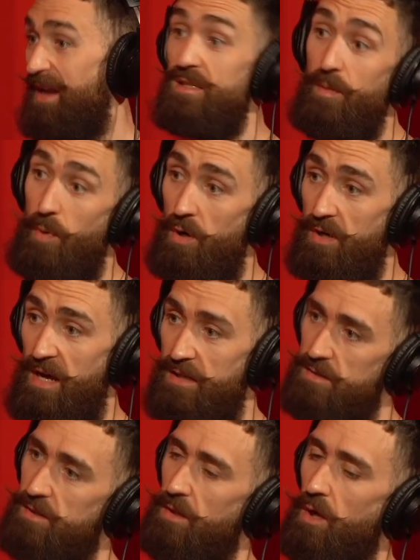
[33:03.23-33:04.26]
I listen to
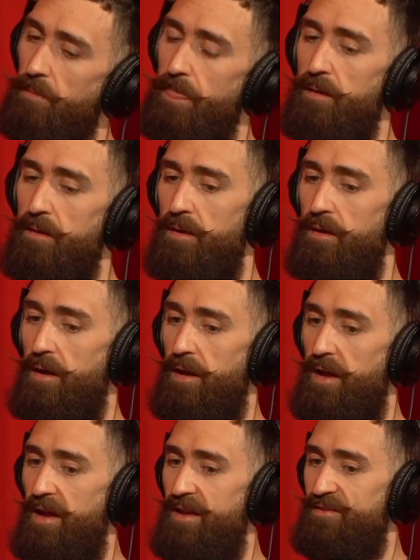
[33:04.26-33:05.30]
podcasts a lot.
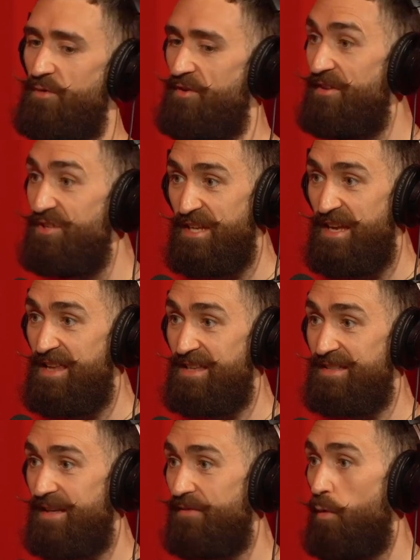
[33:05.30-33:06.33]
So you're educating
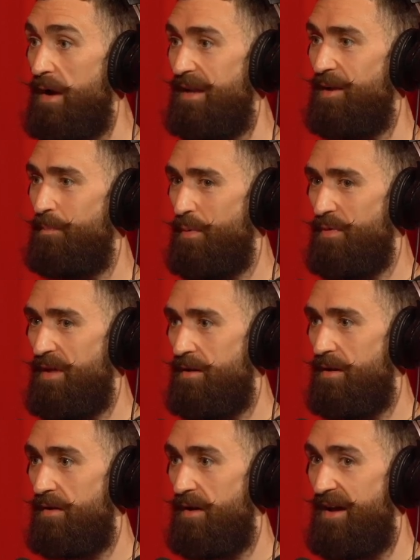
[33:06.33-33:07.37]
yourself quite a lot, but
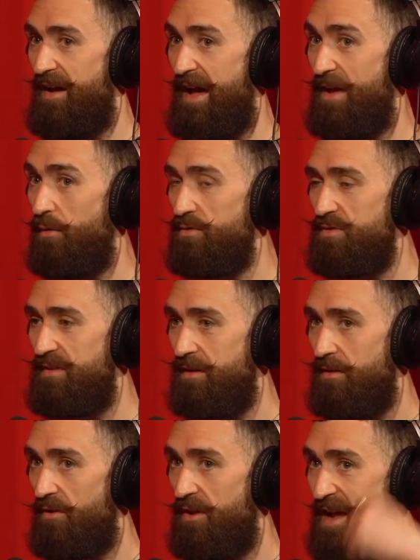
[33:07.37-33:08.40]
then I also
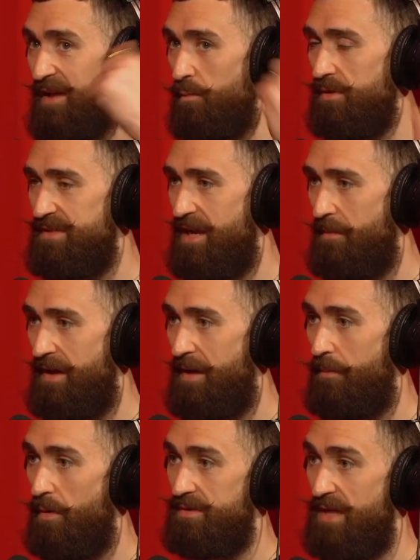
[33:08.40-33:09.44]
then on a night will take my
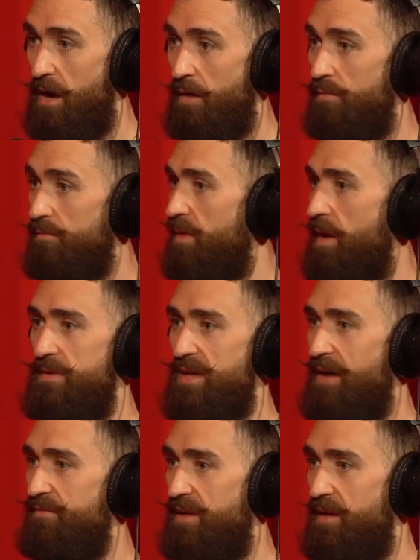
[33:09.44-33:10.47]
AirPods out, maybe to
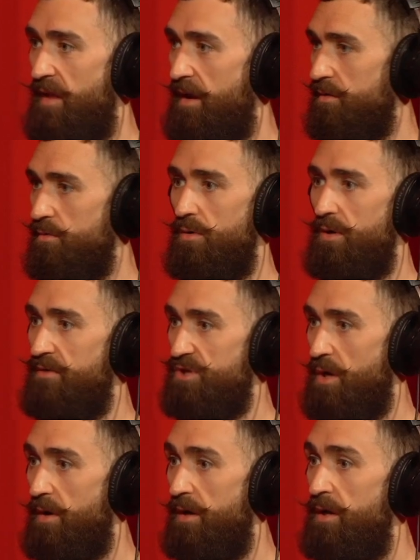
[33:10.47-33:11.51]
have dinner, then I'll go and have a
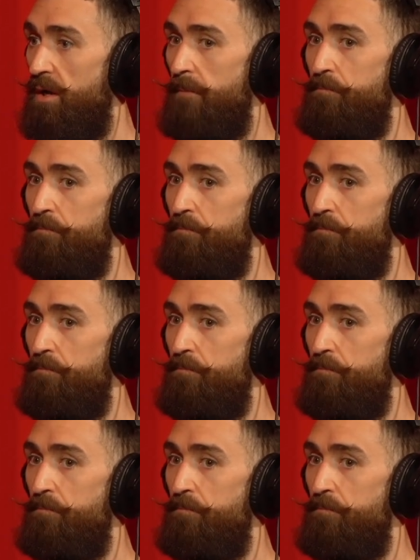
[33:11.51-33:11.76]
shower.